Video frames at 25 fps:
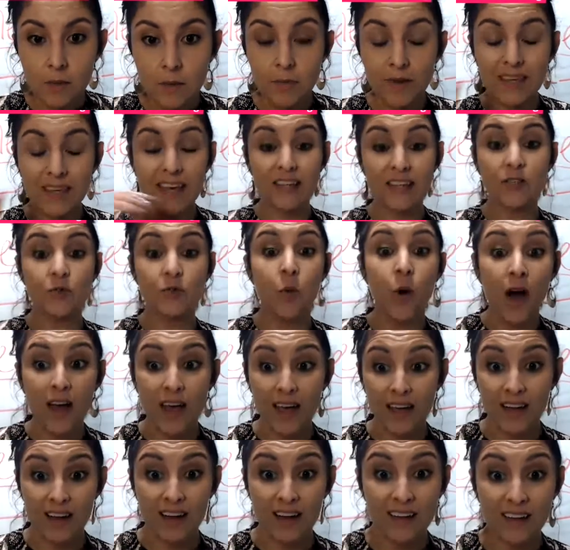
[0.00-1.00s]
But guess
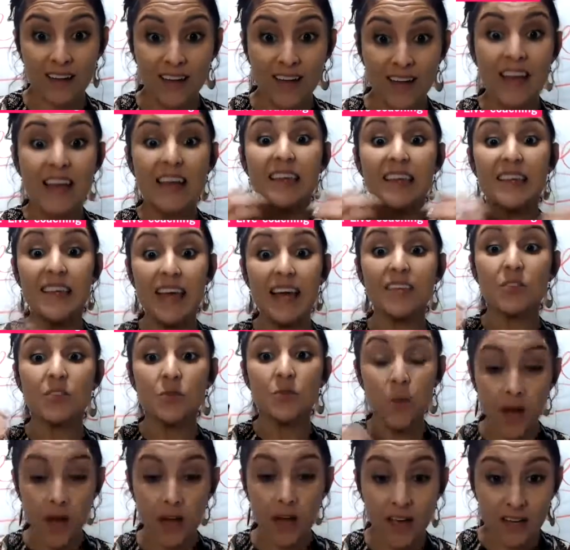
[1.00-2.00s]
what?
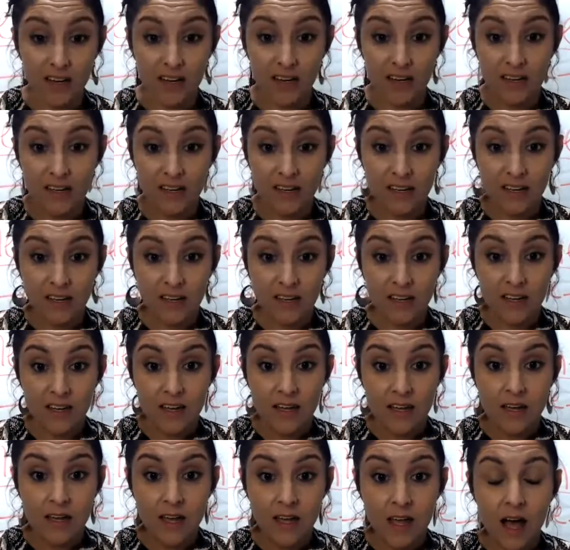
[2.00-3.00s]
Guess what?
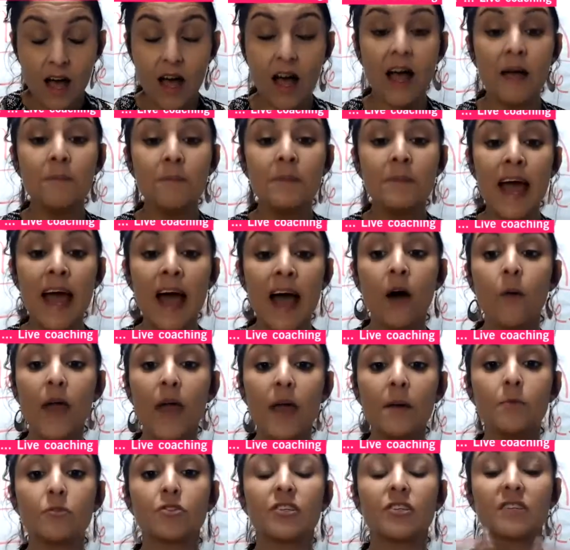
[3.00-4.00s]
I'm now
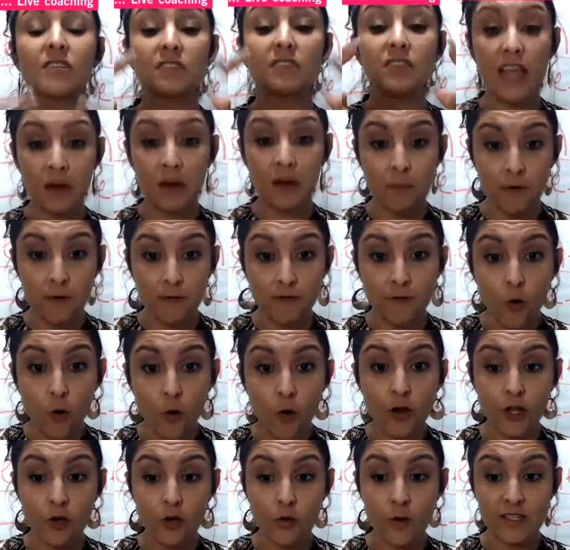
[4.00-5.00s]
able to stand
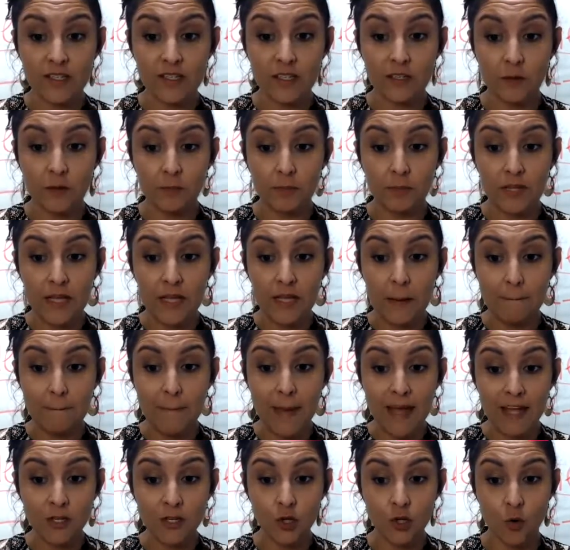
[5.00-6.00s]
before you as a complete
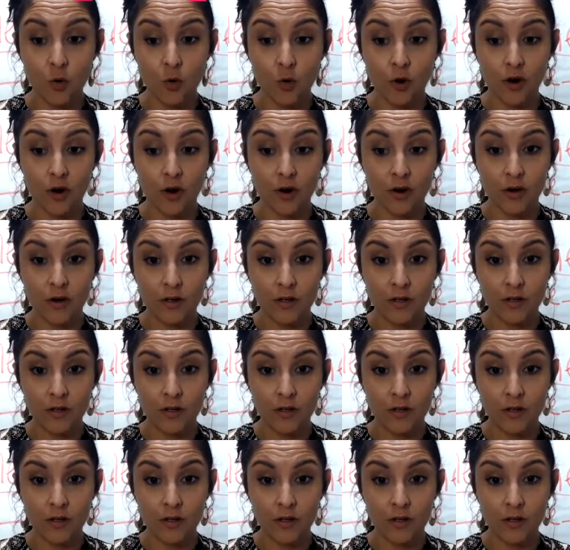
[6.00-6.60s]
mentor.